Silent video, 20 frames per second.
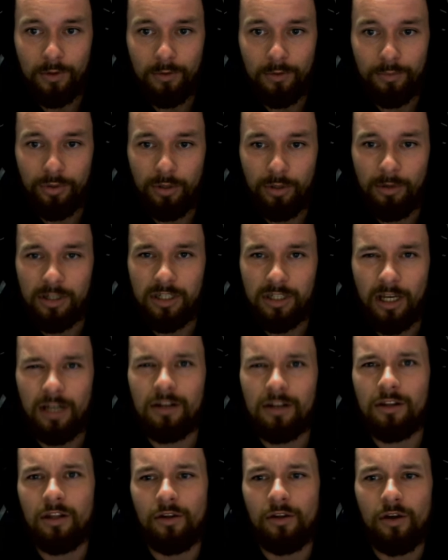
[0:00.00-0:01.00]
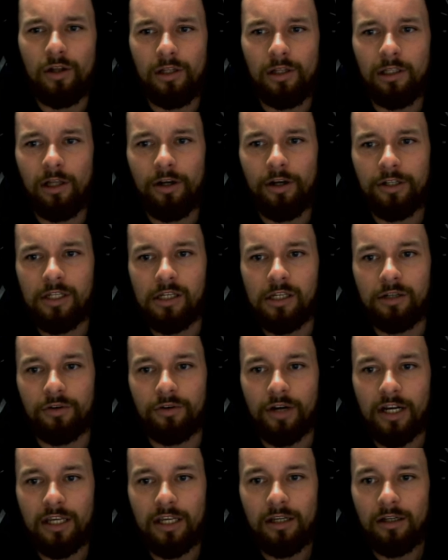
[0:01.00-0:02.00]
pretty much the end of the Little Oaky
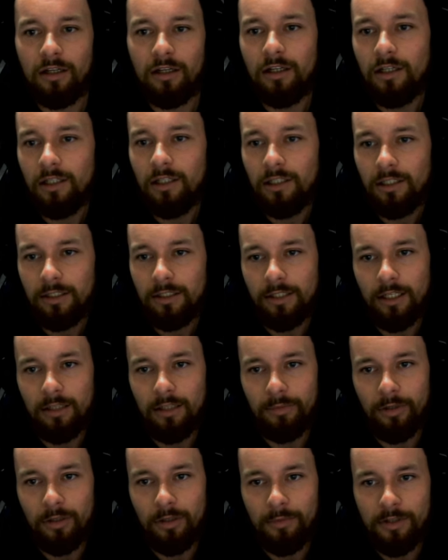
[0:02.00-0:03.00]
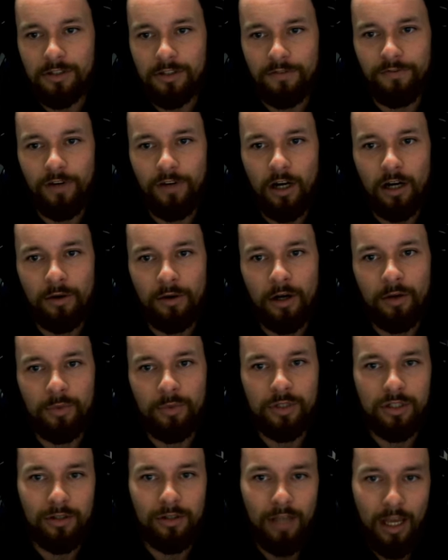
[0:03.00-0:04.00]
Creek. Down the bottom, there's a fire road,
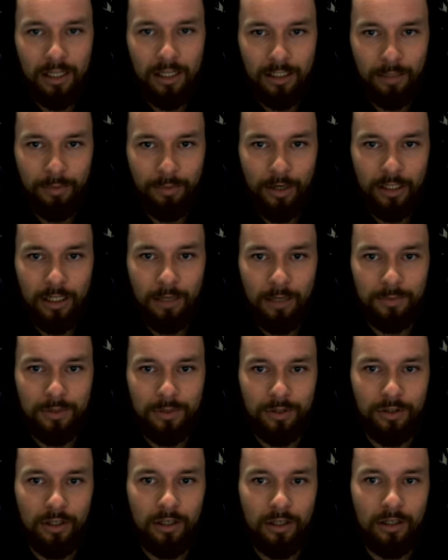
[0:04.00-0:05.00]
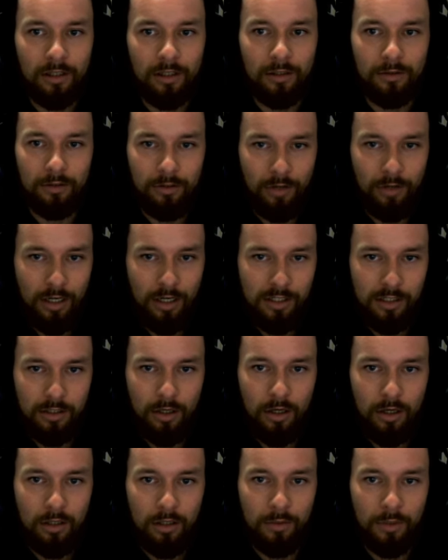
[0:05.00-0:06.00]
which you can get back up to the grassy
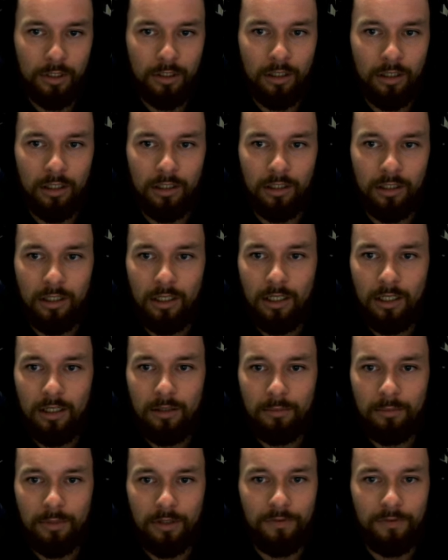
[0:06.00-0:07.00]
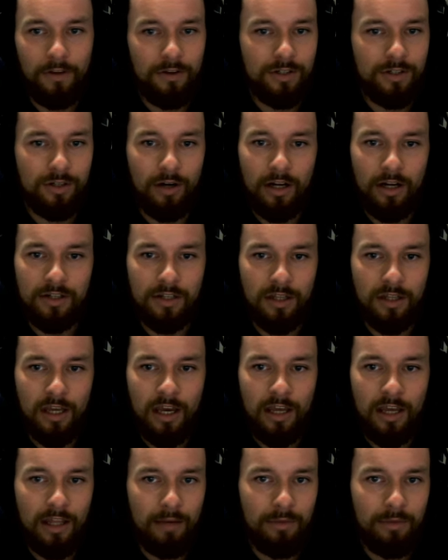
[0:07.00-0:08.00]
knoll and whatnot. But if there was trails in
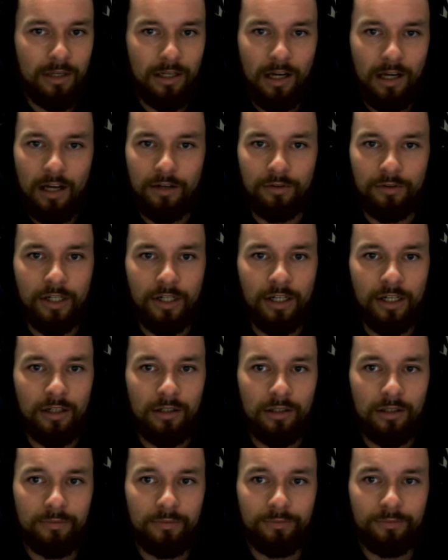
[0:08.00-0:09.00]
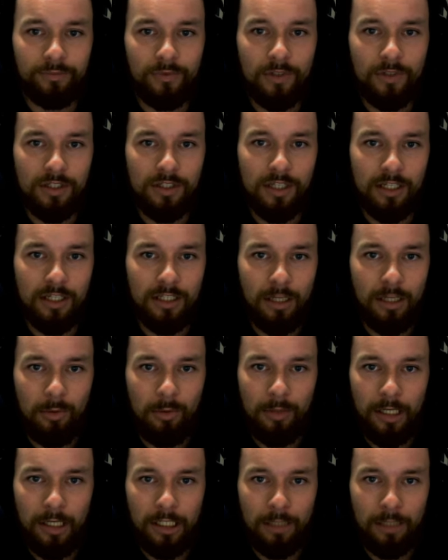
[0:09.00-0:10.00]
there, that'd be unreal. You see a
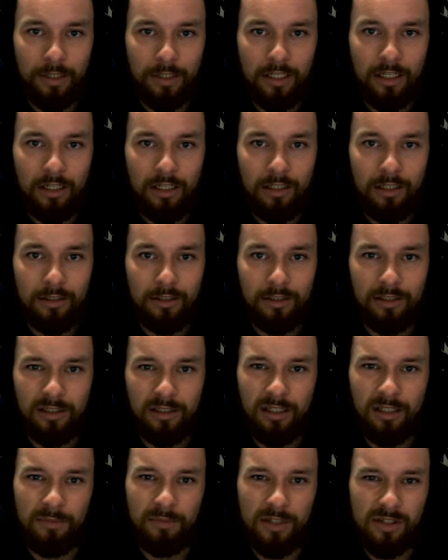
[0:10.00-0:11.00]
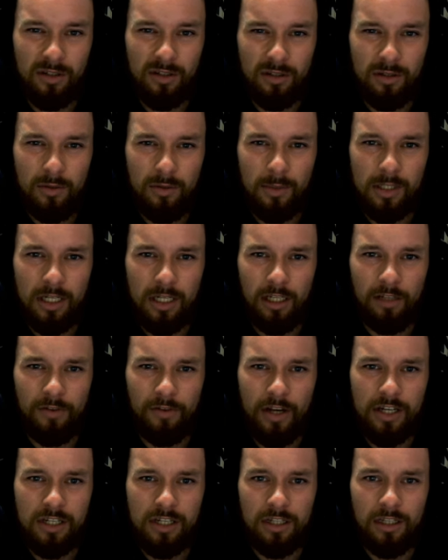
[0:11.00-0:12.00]
double black up here. Um, there's not too much
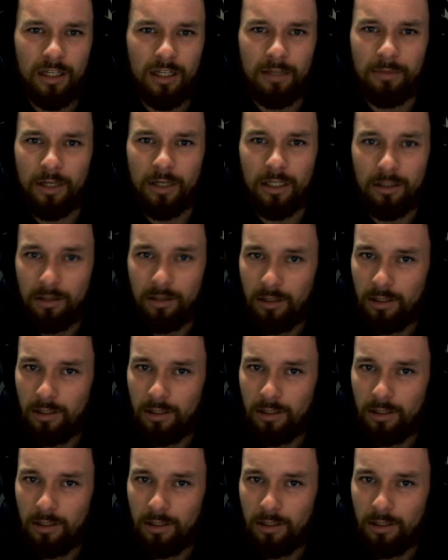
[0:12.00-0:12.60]
elevation there, but